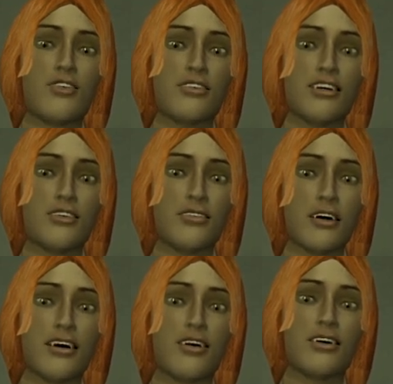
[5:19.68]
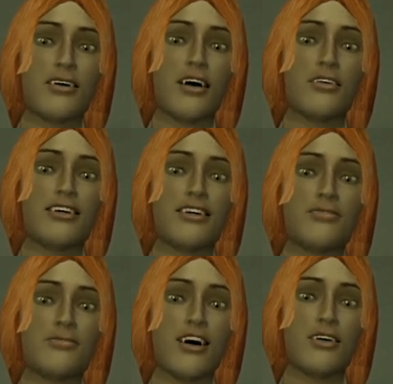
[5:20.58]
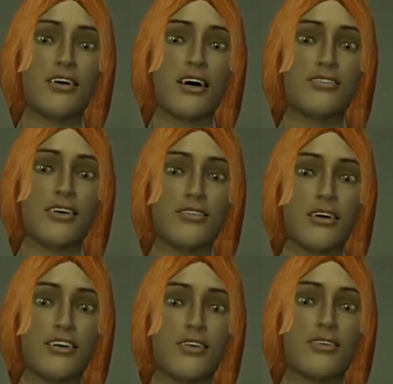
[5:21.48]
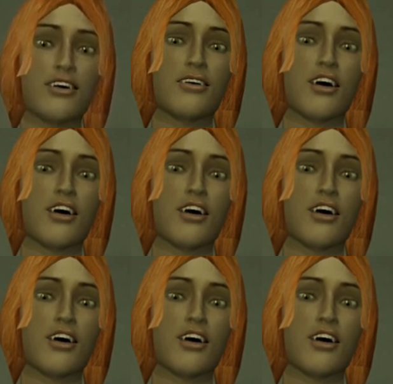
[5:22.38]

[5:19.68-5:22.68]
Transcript: I heard they sold it. I was hungry, and I can't hunt in town.